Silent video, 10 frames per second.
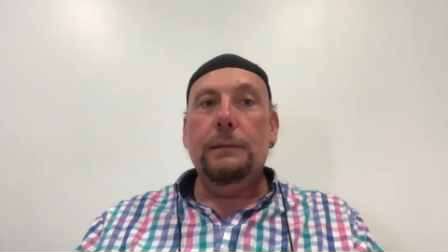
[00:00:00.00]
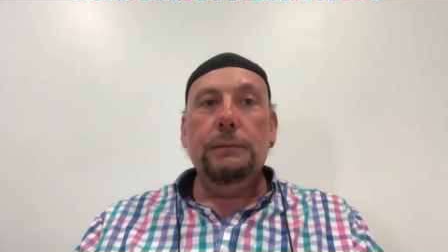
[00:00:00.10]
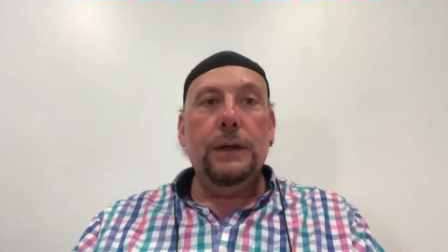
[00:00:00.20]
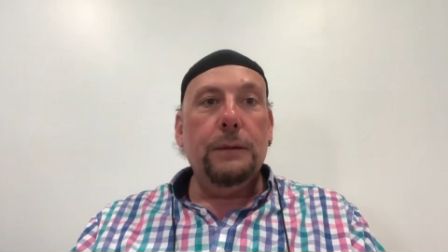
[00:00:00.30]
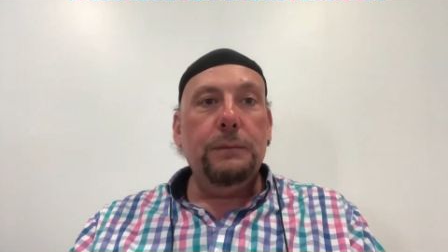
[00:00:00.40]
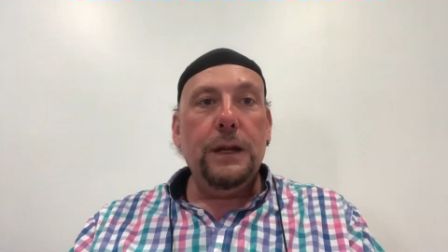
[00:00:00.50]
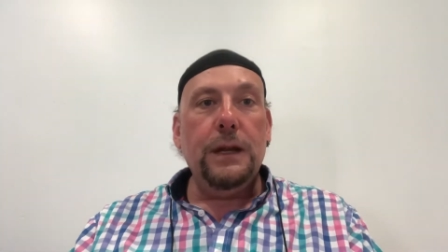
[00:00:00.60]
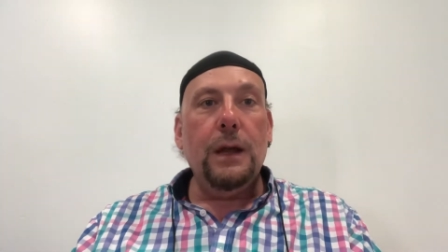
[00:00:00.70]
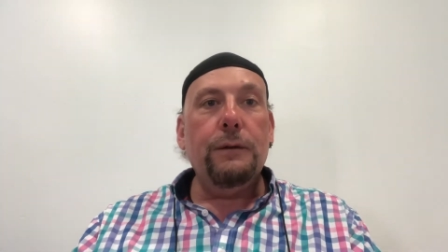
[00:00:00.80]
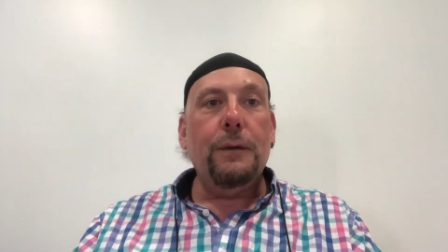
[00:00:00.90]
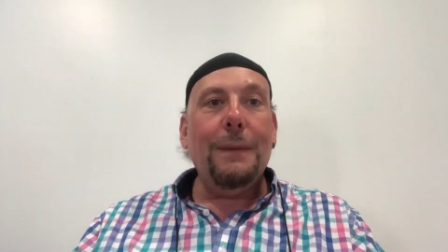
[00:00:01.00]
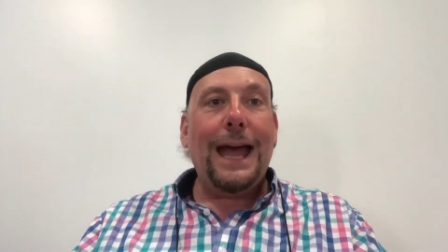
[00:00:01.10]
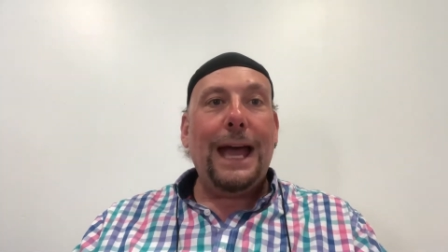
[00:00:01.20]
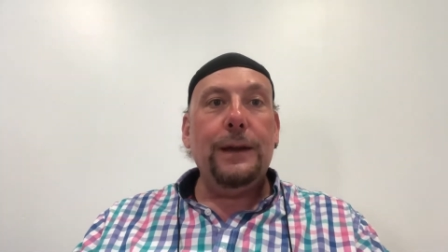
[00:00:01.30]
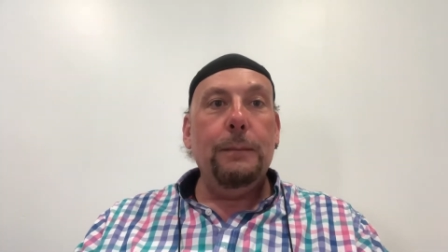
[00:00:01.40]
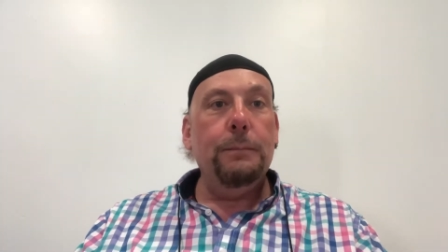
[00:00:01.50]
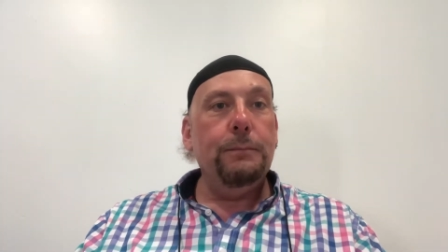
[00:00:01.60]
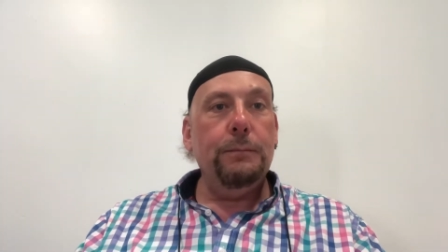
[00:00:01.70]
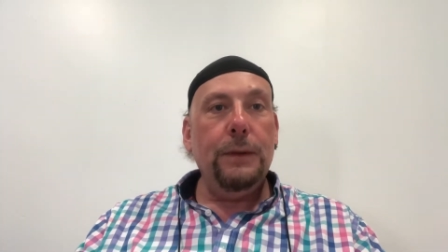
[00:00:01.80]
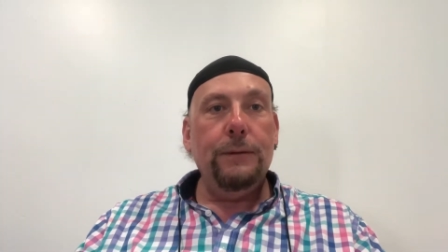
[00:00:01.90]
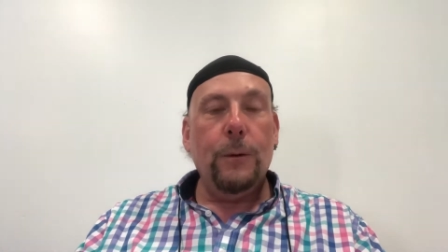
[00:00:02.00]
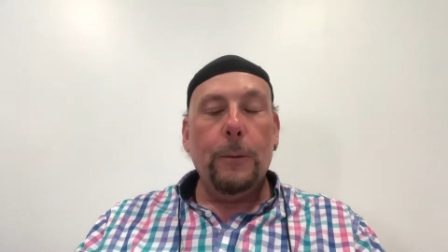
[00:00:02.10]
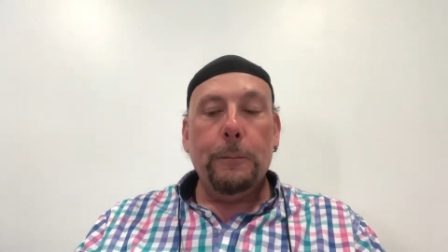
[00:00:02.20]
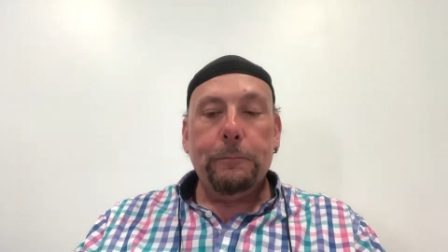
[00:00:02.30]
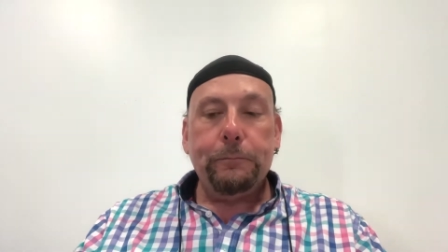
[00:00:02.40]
you know, didn't know from Adam before.